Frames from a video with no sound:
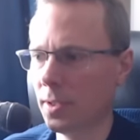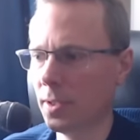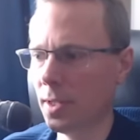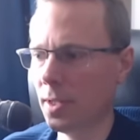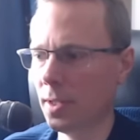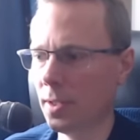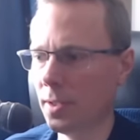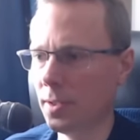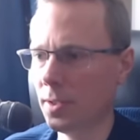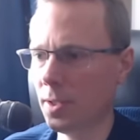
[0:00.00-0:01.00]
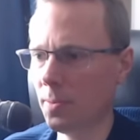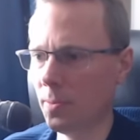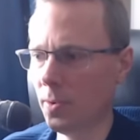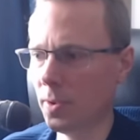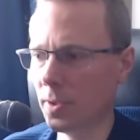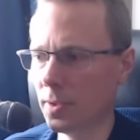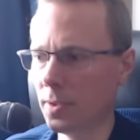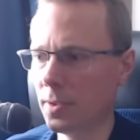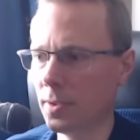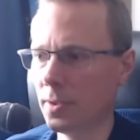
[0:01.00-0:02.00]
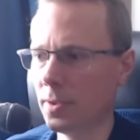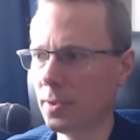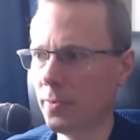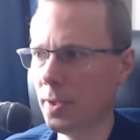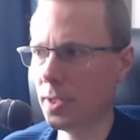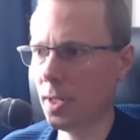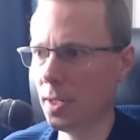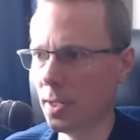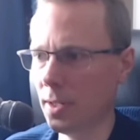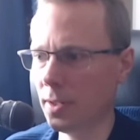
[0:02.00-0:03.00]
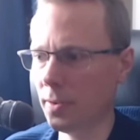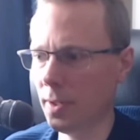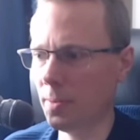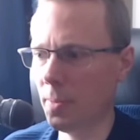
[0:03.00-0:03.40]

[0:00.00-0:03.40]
then Serpent Warden, Raised Dead now, great.